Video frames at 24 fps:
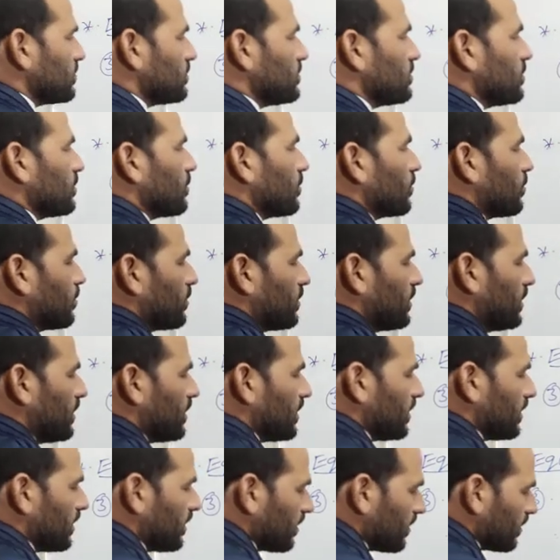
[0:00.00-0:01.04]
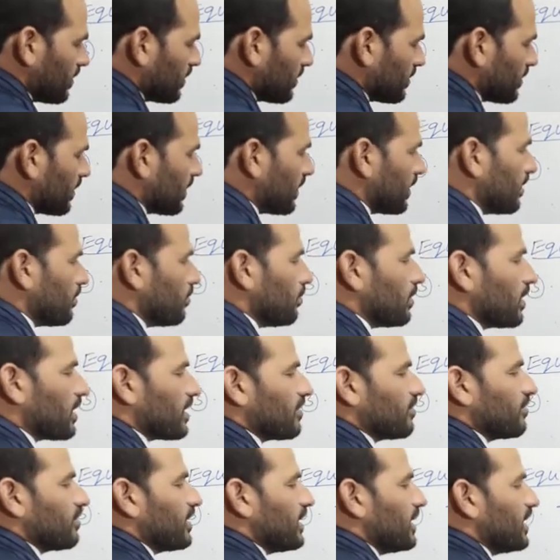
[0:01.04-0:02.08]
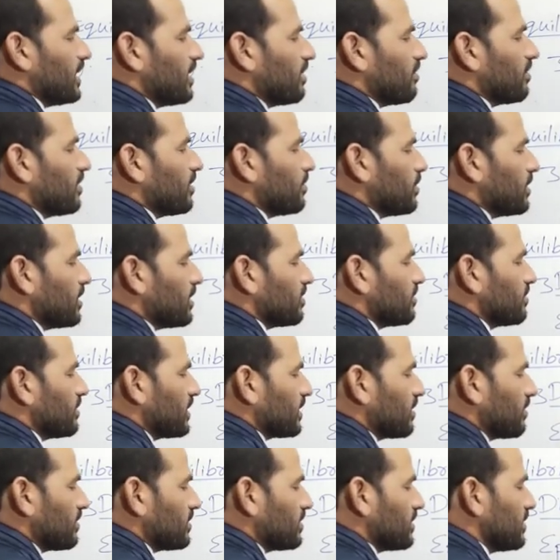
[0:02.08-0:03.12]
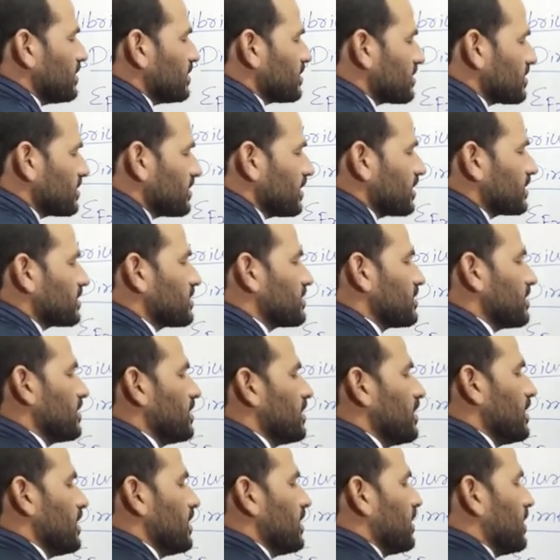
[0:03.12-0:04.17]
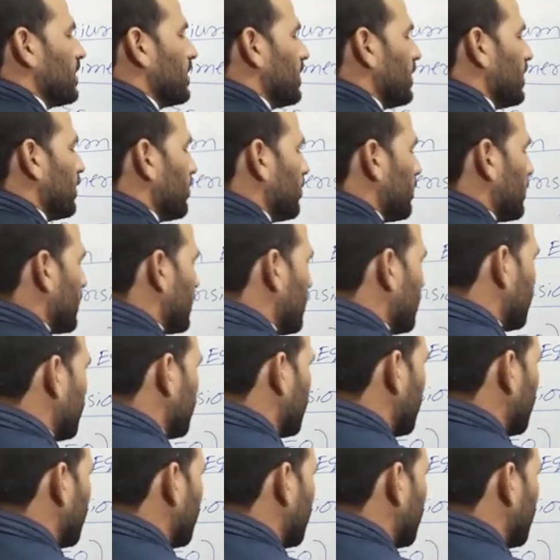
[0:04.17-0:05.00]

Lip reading: 0. Here the number of equilibrium equation is 6 number of